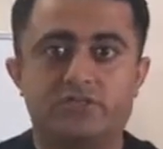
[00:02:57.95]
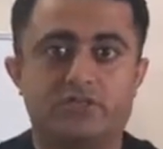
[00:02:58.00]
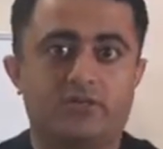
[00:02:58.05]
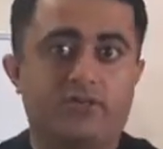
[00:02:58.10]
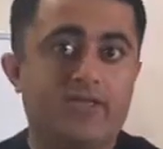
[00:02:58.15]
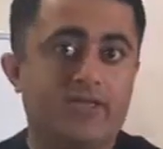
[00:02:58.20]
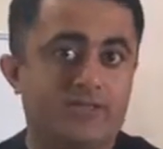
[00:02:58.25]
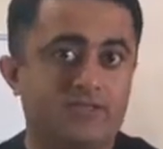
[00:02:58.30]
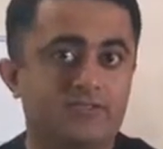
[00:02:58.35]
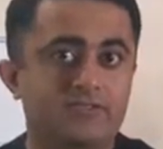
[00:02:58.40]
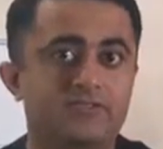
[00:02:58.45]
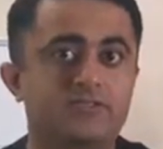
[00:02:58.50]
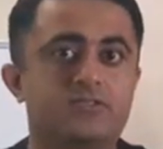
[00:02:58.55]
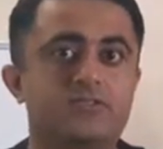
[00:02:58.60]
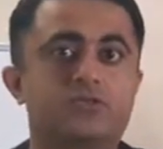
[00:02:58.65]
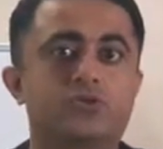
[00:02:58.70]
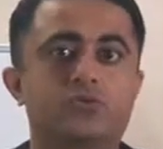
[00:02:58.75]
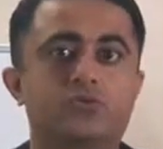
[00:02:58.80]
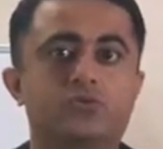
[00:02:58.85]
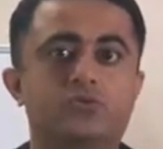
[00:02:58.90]
uh,
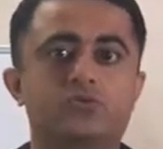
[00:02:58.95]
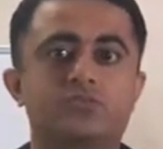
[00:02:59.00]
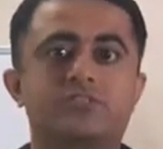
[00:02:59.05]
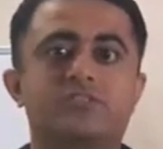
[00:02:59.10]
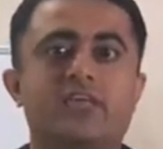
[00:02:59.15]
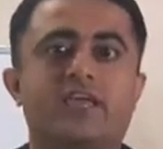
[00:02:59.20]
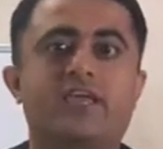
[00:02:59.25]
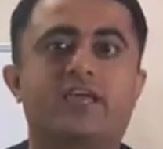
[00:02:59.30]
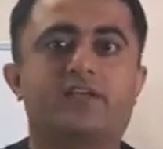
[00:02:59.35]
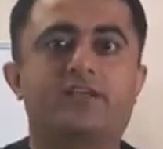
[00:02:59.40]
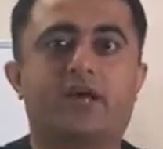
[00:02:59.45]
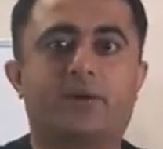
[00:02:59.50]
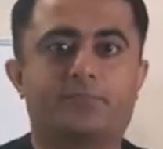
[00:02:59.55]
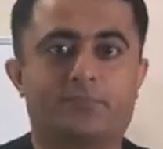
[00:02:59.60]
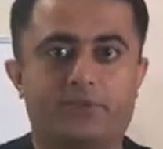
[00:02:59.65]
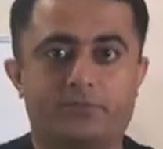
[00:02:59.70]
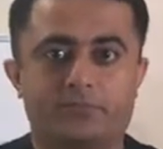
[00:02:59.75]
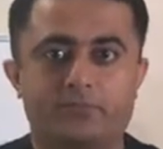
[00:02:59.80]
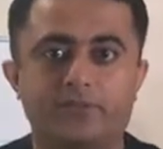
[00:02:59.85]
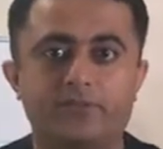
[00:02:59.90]
hence you stay
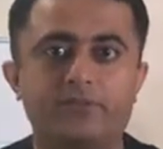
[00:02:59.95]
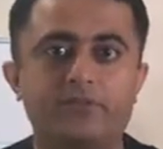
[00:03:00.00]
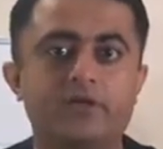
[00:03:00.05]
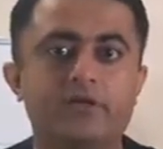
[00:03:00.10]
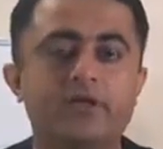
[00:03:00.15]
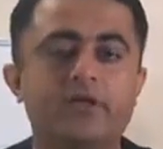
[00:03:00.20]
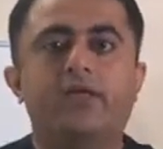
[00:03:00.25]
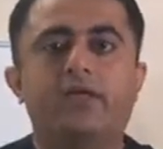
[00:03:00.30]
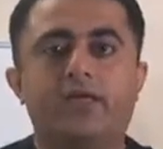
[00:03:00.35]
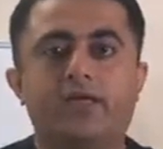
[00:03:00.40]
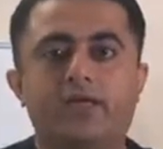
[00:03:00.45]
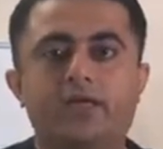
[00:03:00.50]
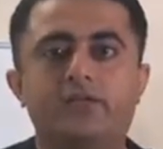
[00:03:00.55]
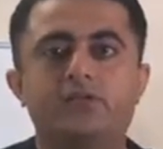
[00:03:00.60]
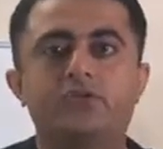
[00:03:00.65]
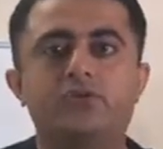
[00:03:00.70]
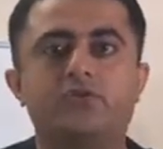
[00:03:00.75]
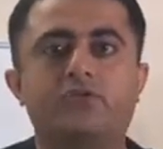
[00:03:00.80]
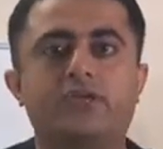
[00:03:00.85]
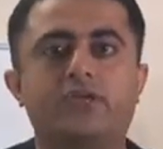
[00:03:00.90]
adaptable
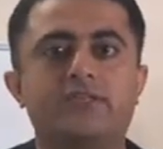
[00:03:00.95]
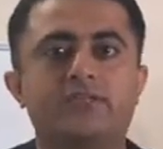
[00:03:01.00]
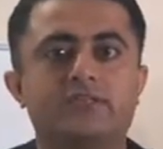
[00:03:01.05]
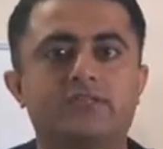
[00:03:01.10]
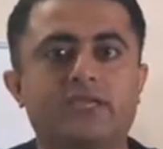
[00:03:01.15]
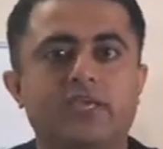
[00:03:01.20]
and you can